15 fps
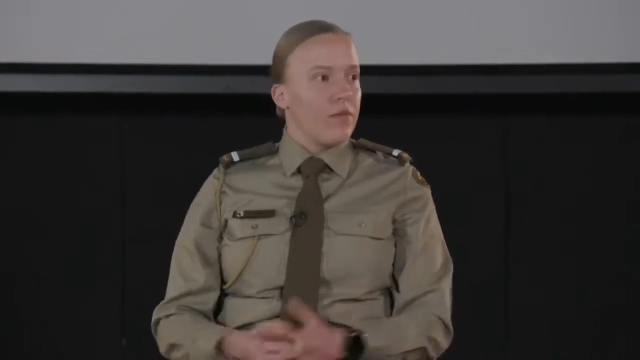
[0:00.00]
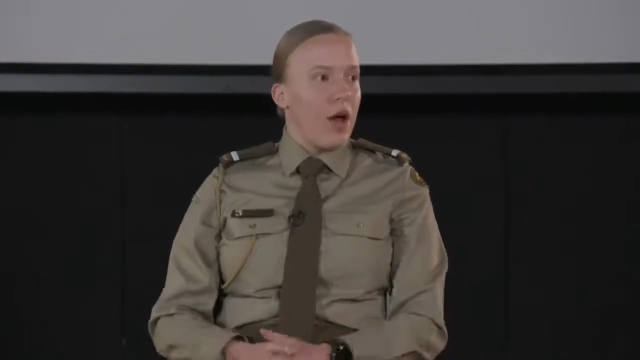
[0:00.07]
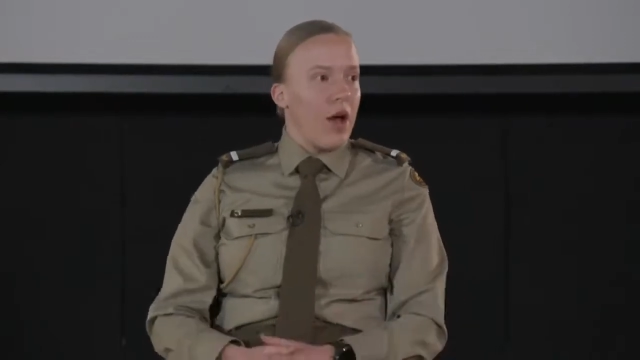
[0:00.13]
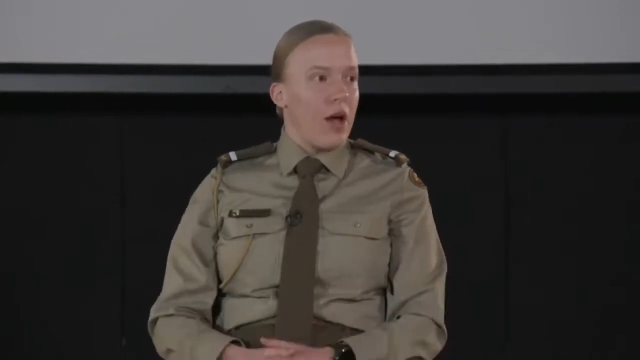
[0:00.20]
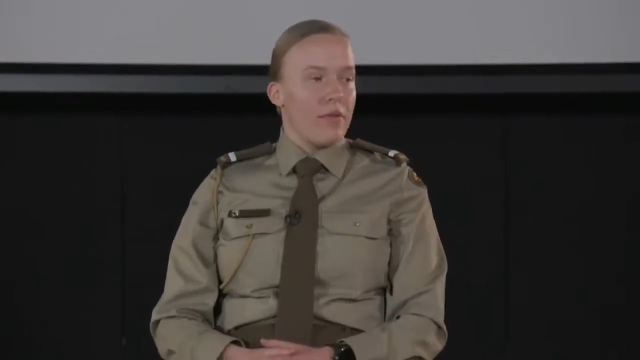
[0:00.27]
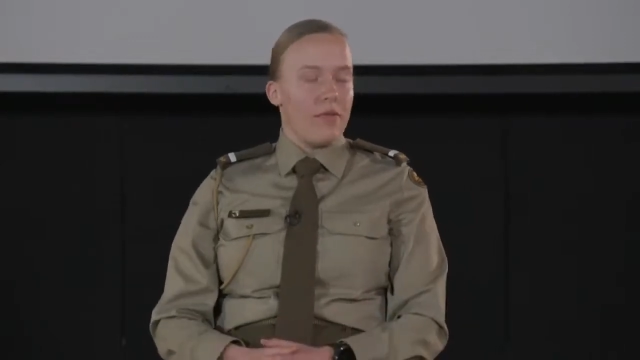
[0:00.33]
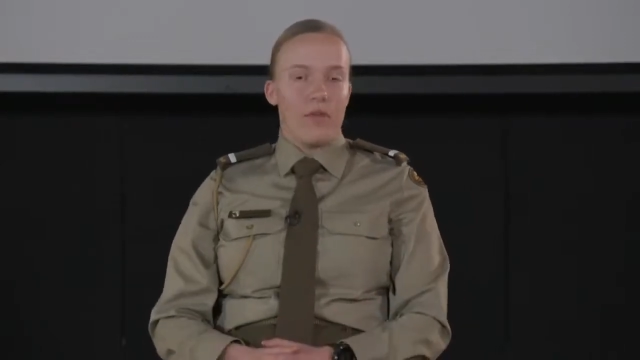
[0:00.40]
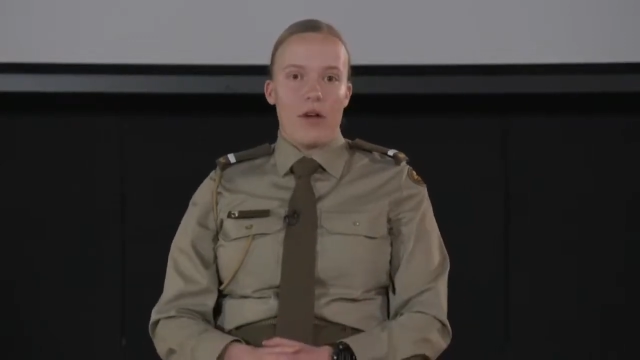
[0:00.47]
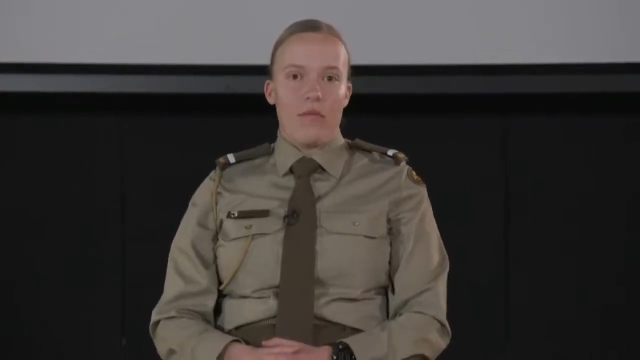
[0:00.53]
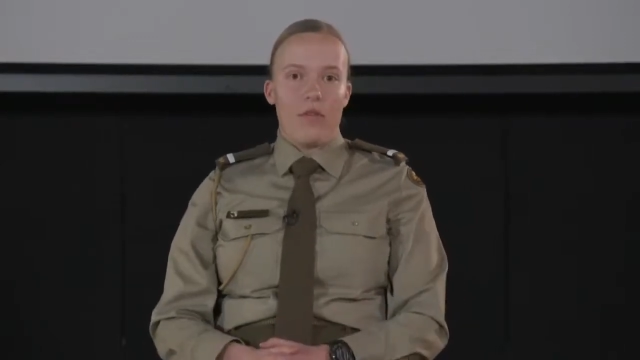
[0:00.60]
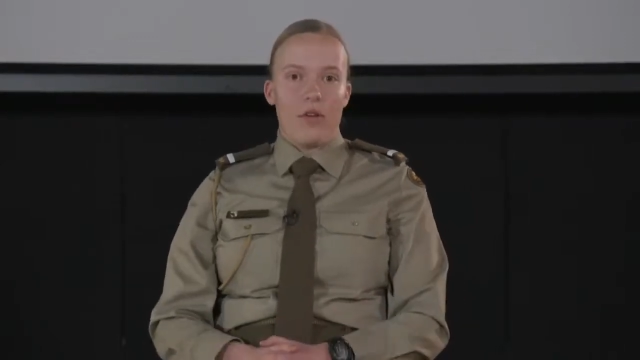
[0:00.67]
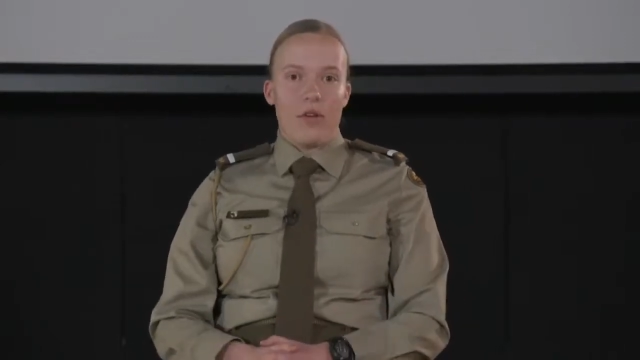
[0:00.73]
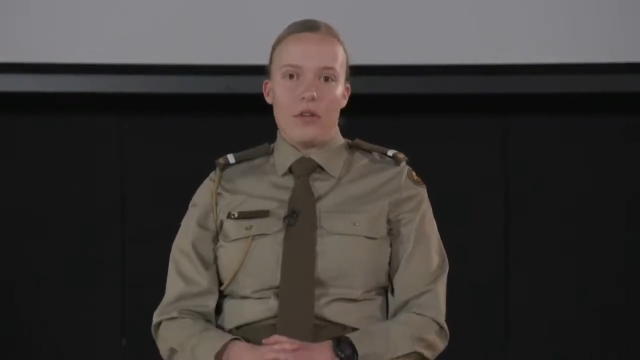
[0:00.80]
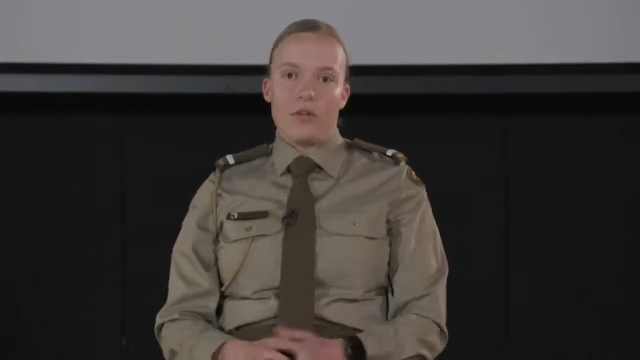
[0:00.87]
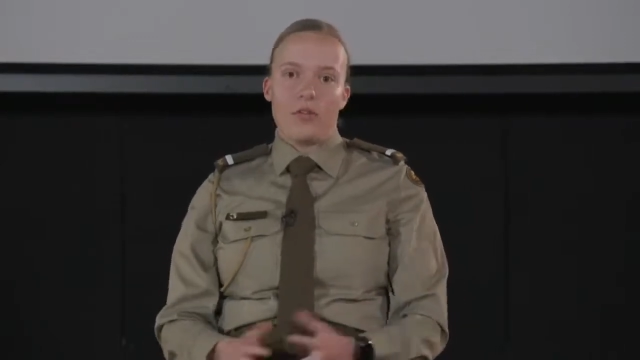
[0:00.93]
five, five
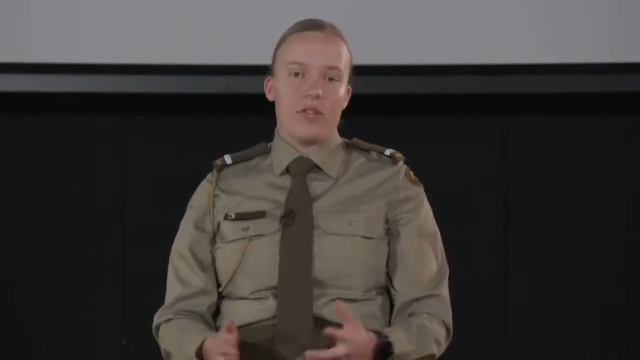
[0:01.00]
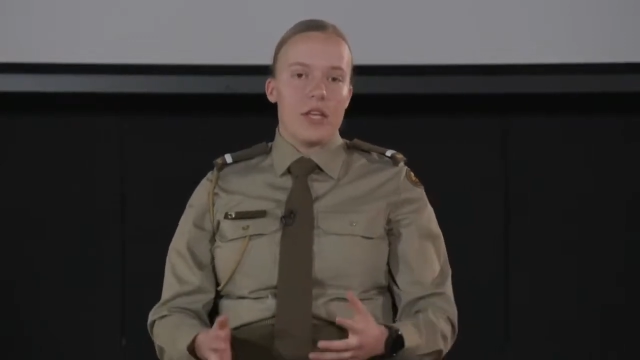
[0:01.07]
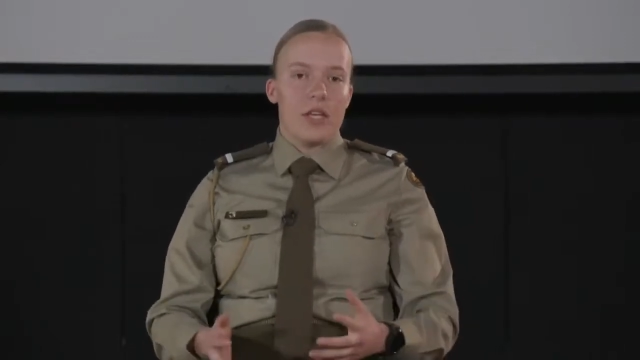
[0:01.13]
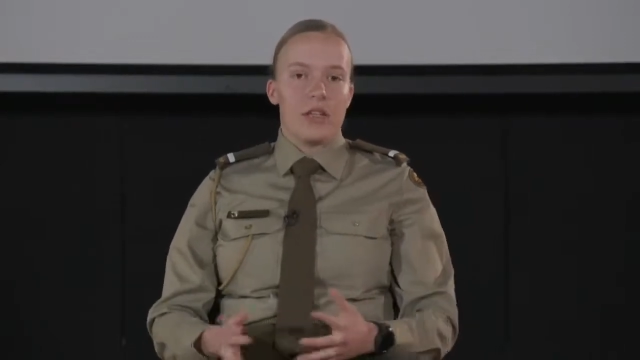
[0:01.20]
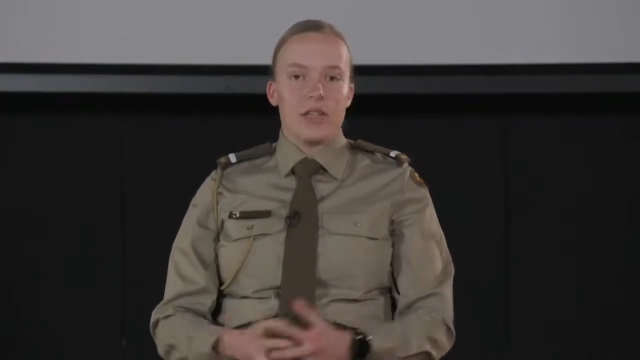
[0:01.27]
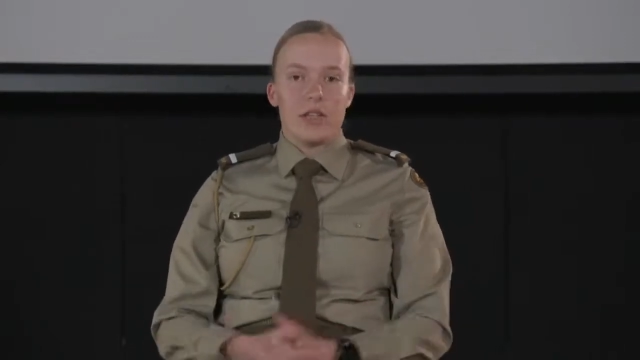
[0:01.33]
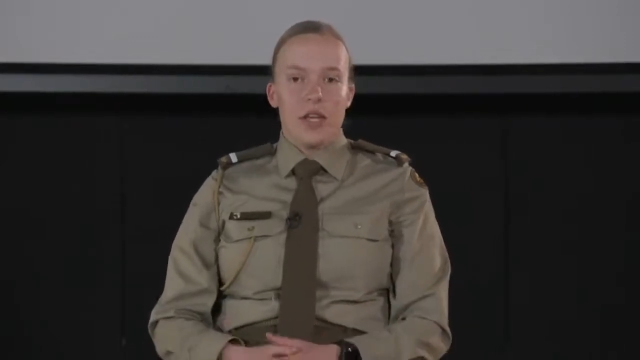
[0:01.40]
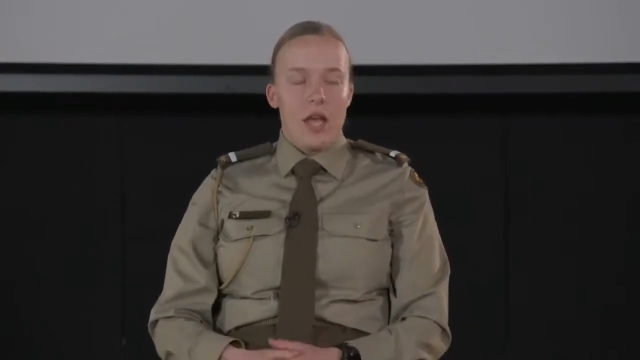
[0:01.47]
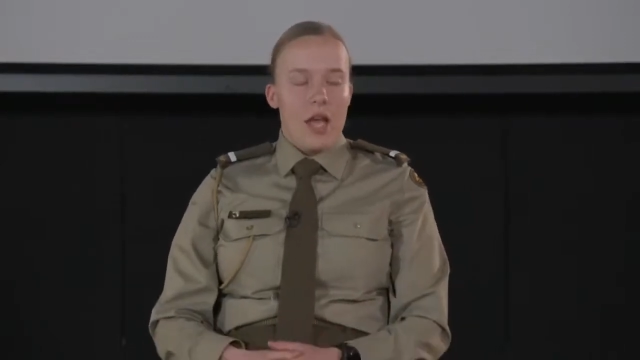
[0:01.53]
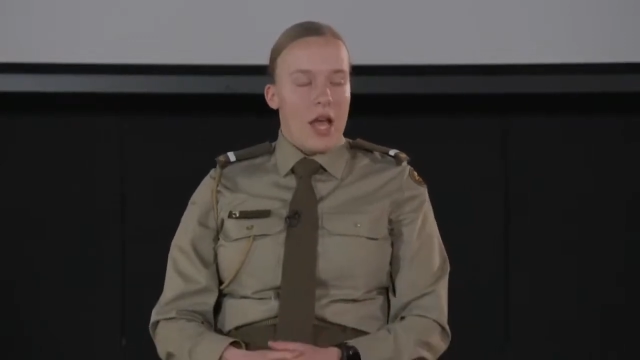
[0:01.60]
thirty, or six.